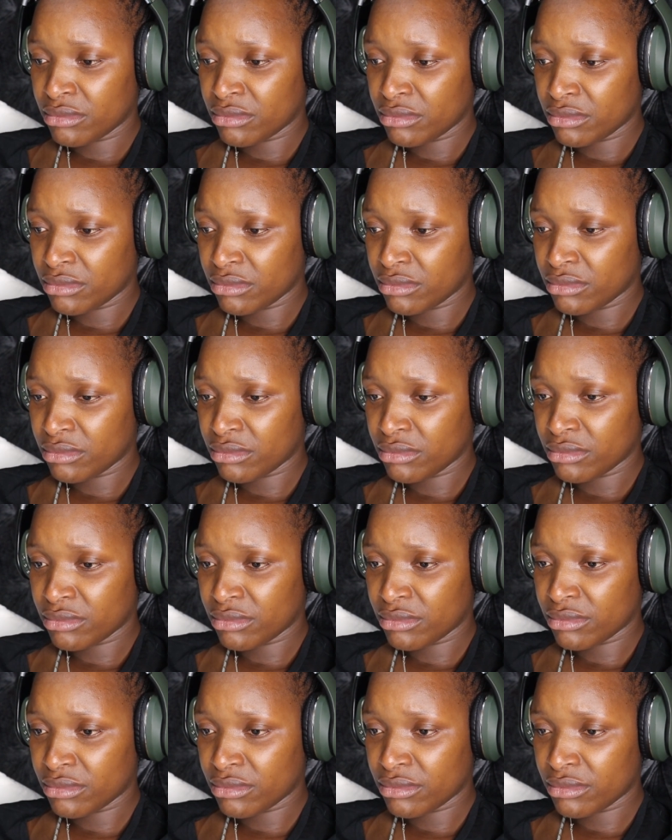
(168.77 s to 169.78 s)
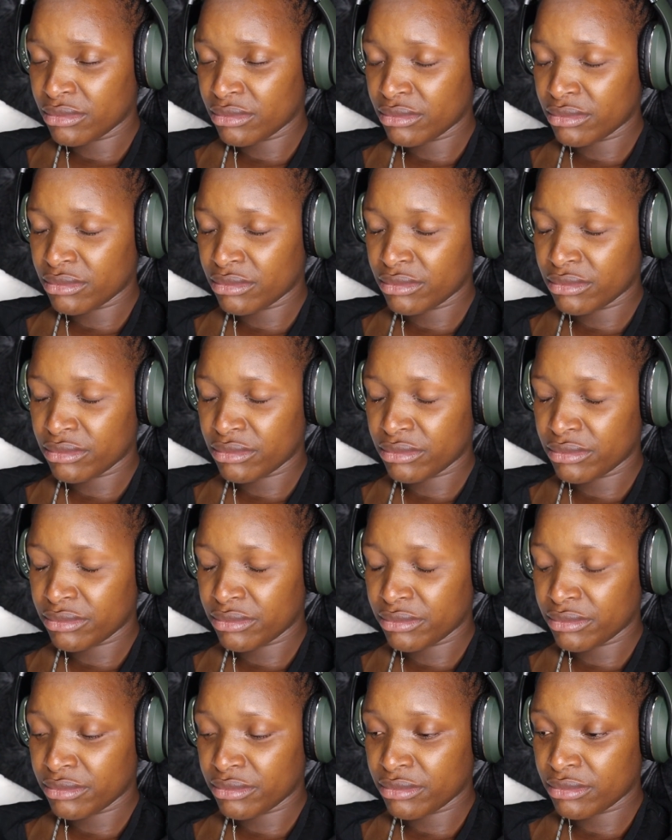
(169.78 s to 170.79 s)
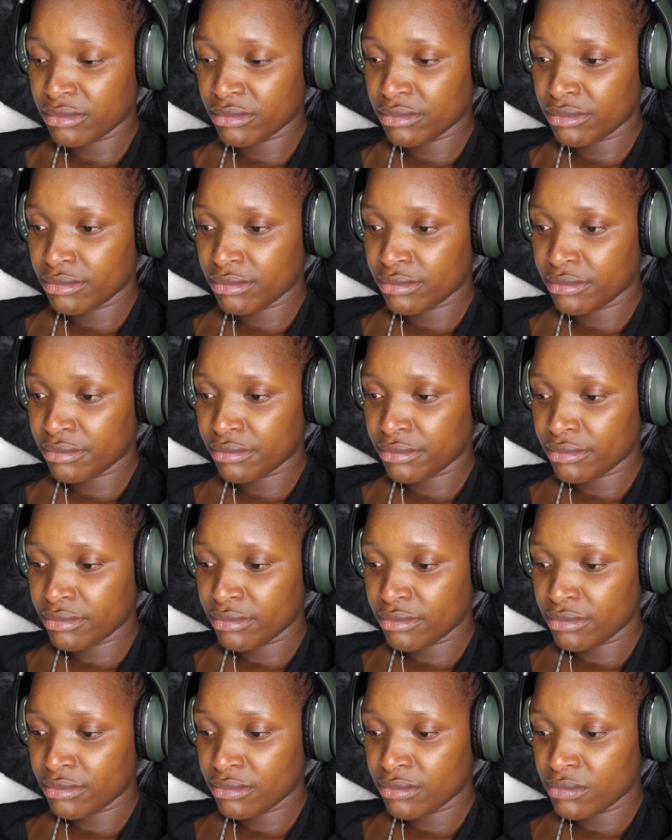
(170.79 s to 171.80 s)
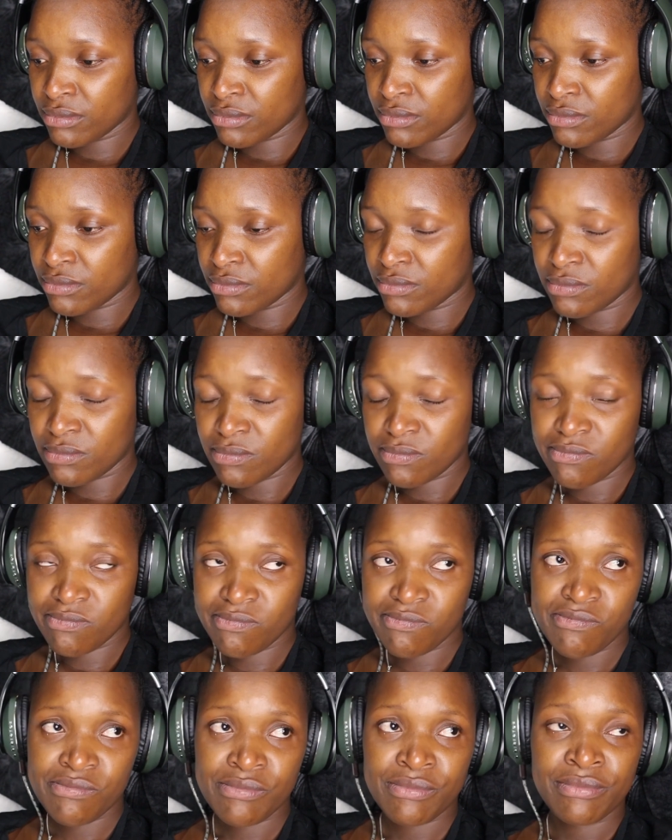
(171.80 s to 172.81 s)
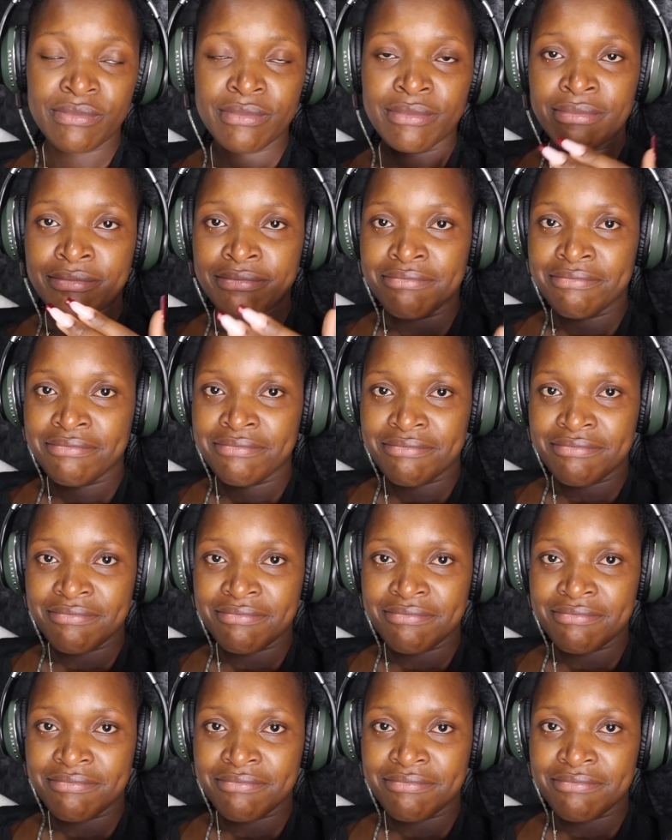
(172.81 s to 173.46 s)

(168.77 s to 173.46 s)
No one is speaking in this clip.